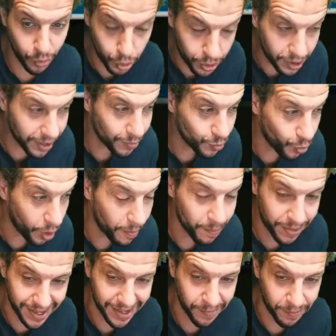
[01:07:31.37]
More than
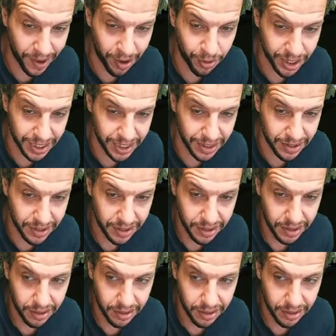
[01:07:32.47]
one billion power, dude.